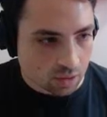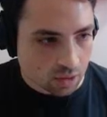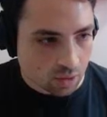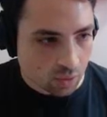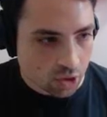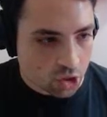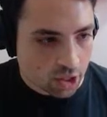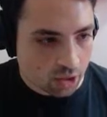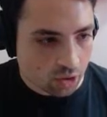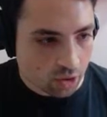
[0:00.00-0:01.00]
I want to
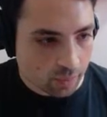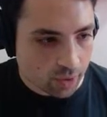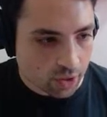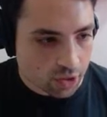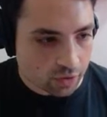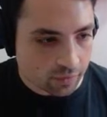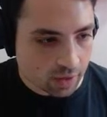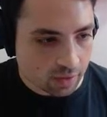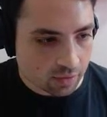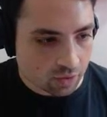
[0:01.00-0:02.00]
check on the pitch of
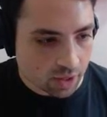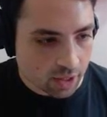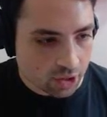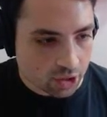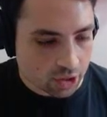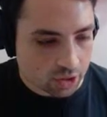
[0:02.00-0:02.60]
that crash.